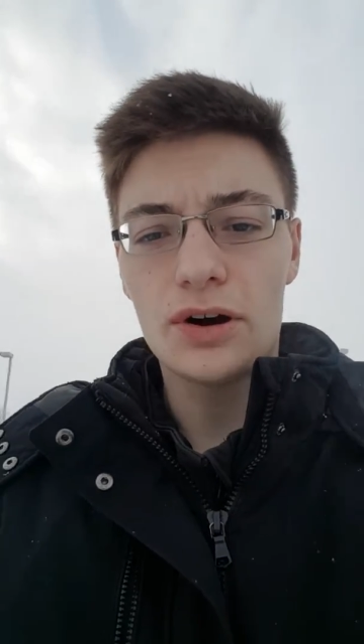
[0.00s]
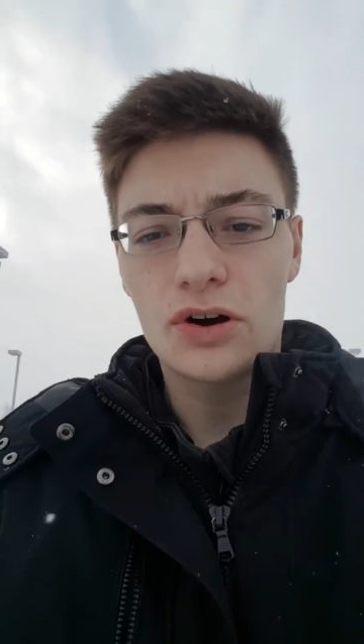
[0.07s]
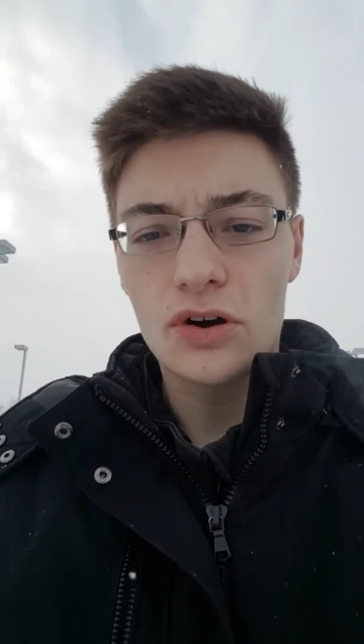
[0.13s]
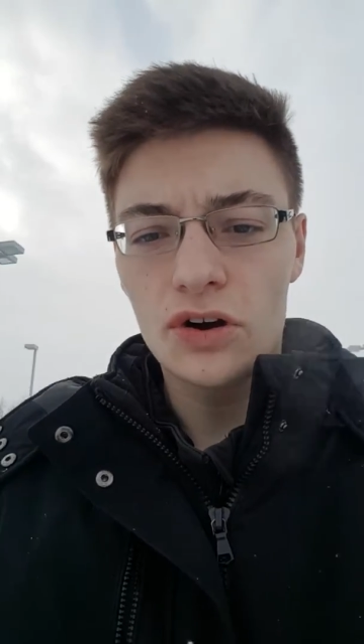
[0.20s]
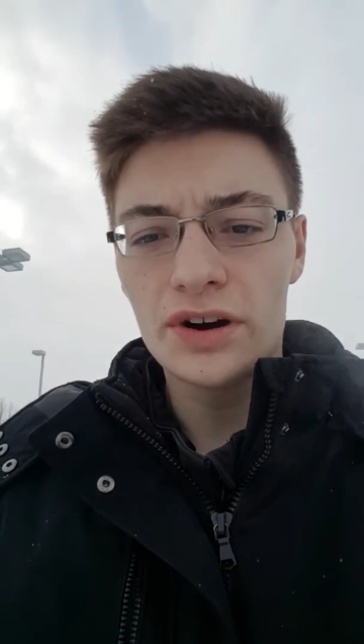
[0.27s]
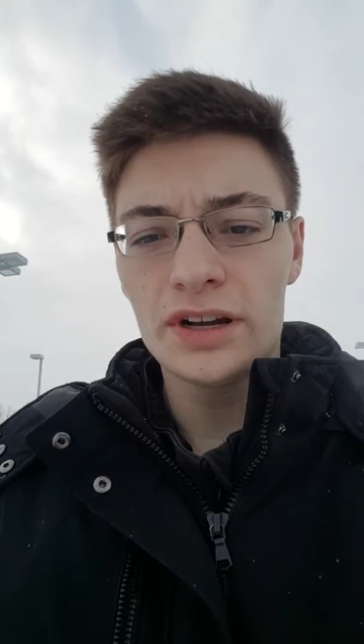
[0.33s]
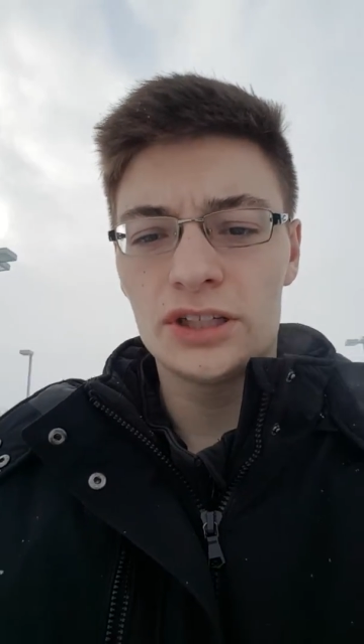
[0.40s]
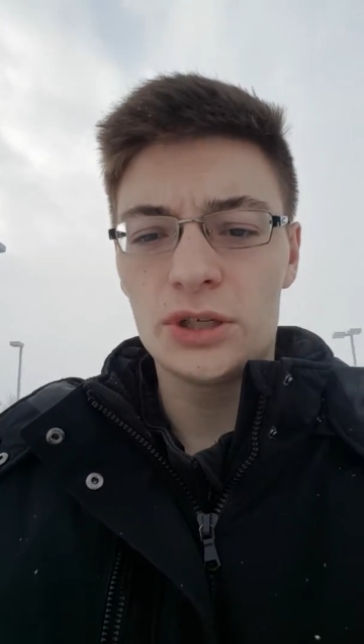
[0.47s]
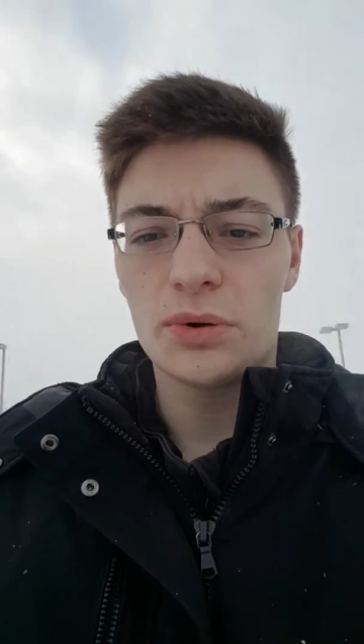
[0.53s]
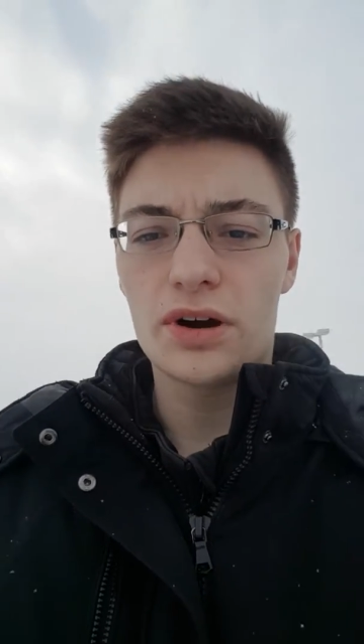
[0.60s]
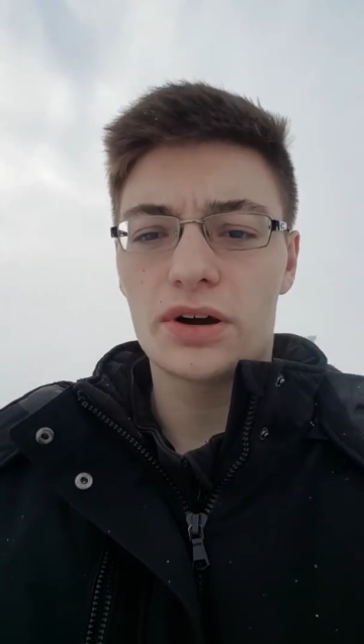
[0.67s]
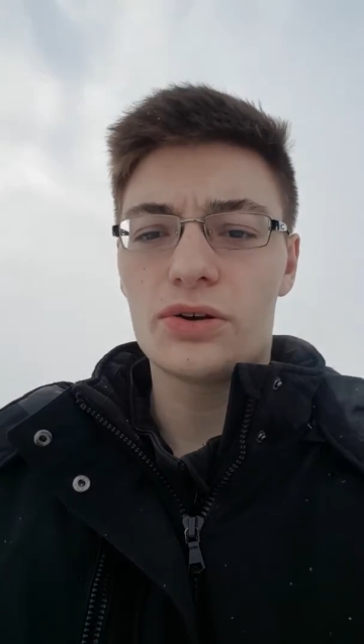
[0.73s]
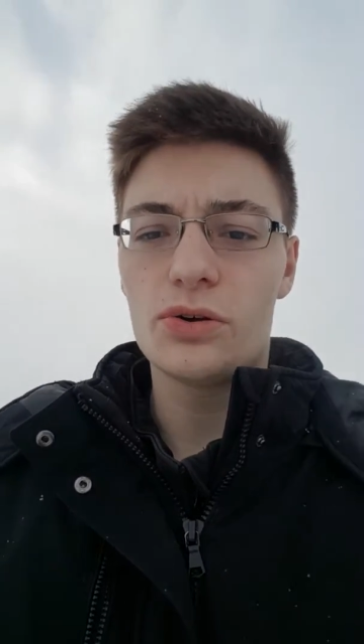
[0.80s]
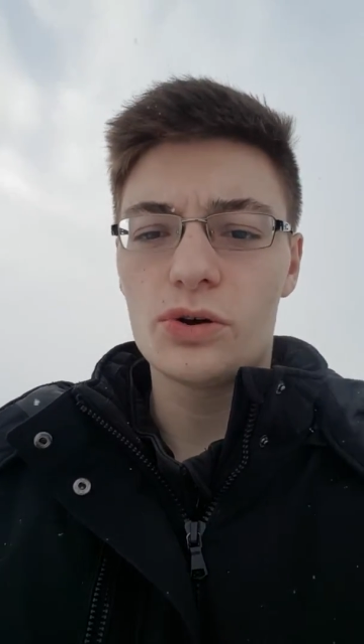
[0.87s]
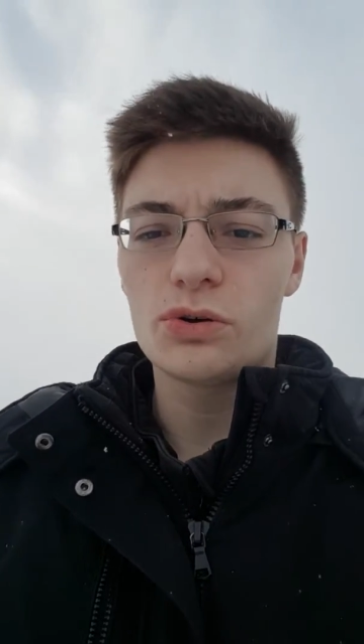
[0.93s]
according to our
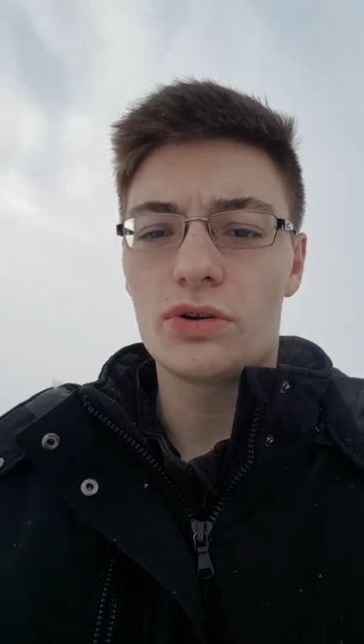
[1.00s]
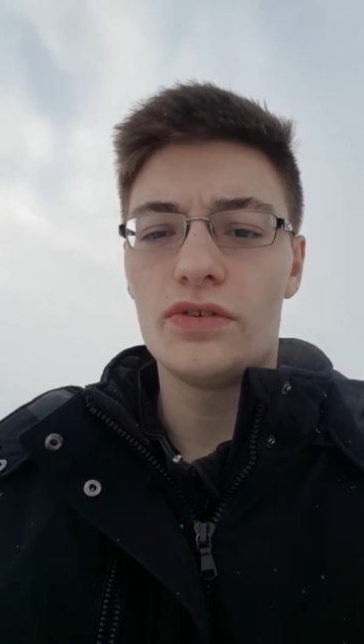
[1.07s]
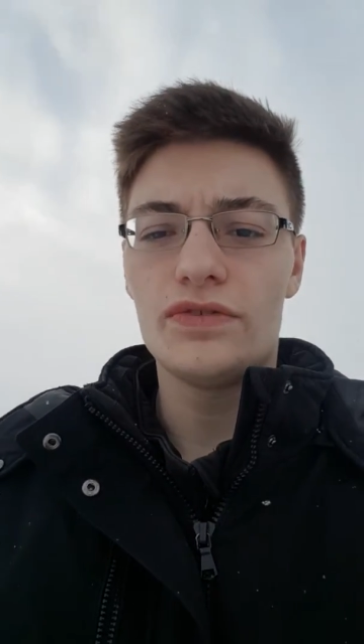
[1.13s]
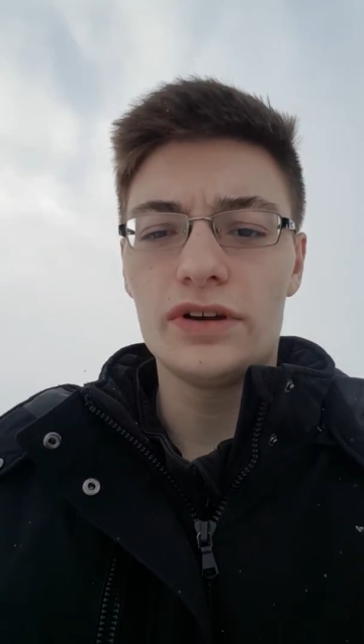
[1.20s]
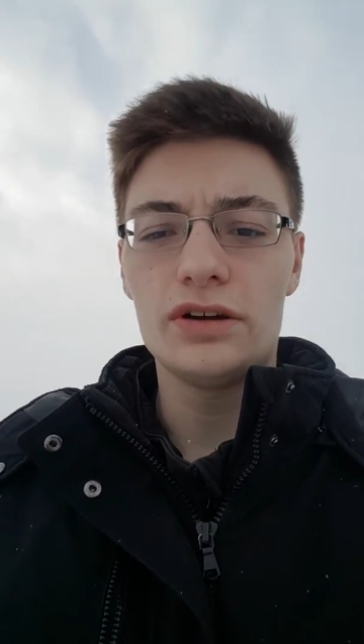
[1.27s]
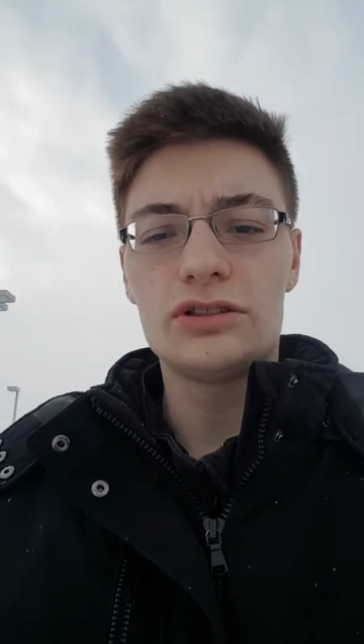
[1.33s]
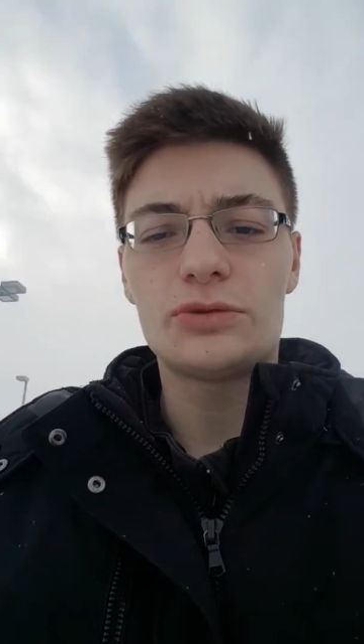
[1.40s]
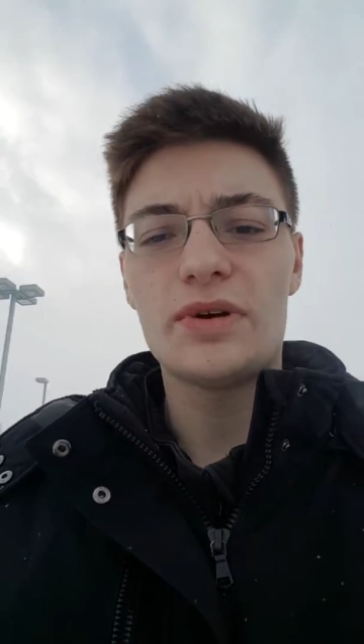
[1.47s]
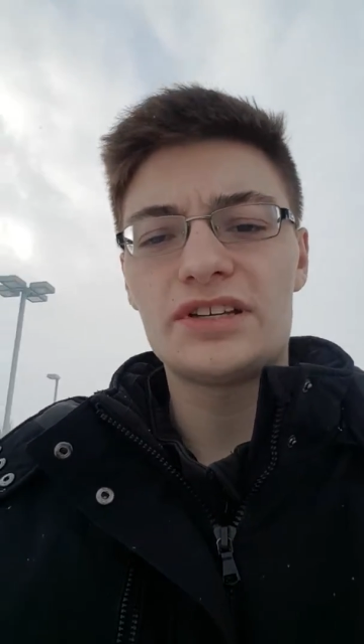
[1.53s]
Google reviews.